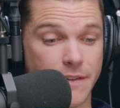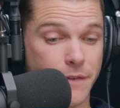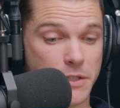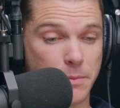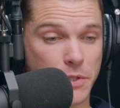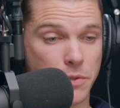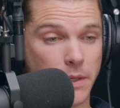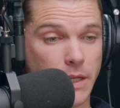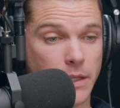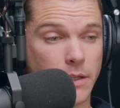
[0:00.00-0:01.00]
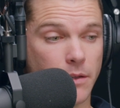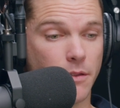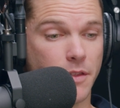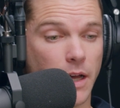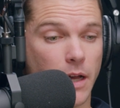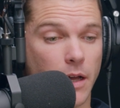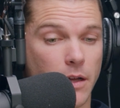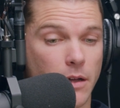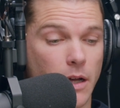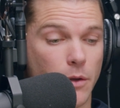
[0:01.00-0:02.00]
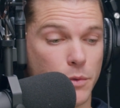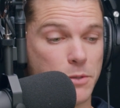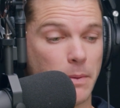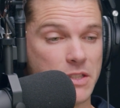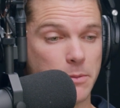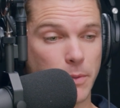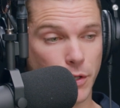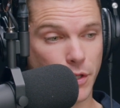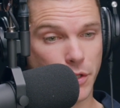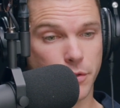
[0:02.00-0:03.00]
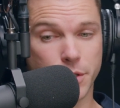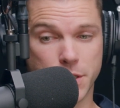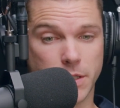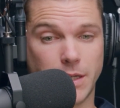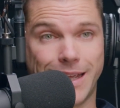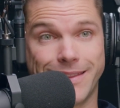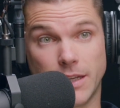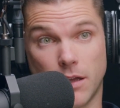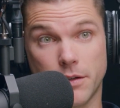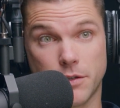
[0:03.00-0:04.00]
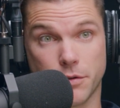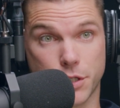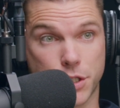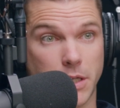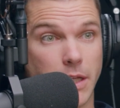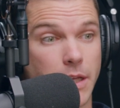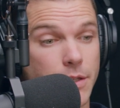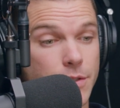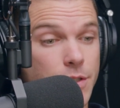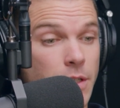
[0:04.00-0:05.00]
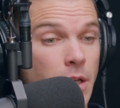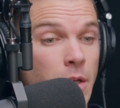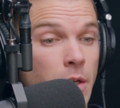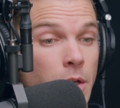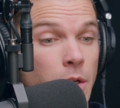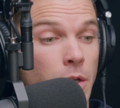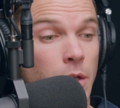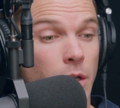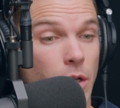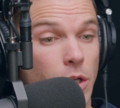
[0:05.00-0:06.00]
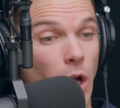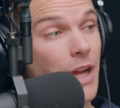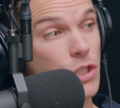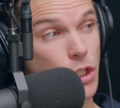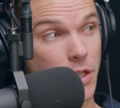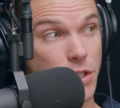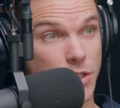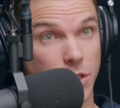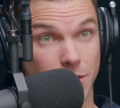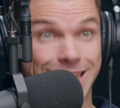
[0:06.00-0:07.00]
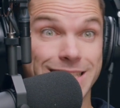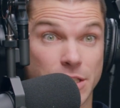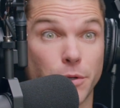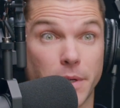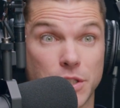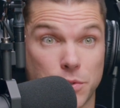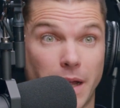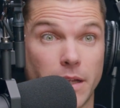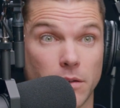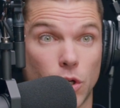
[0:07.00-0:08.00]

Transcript: difference between the uh, responsibility of the Christian and the non Christian is God judges those. That's serious, right?